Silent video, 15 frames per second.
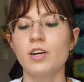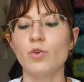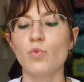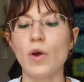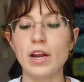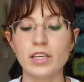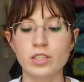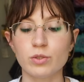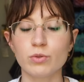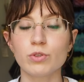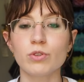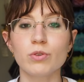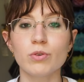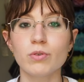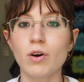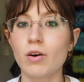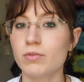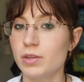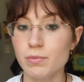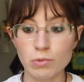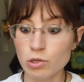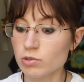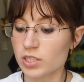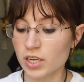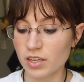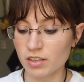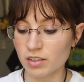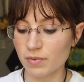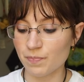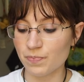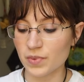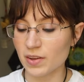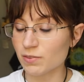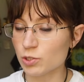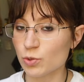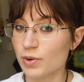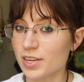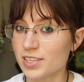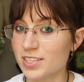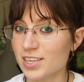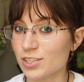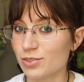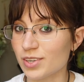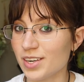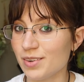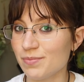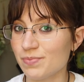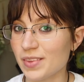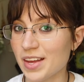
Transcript: went through the music of the 20th century,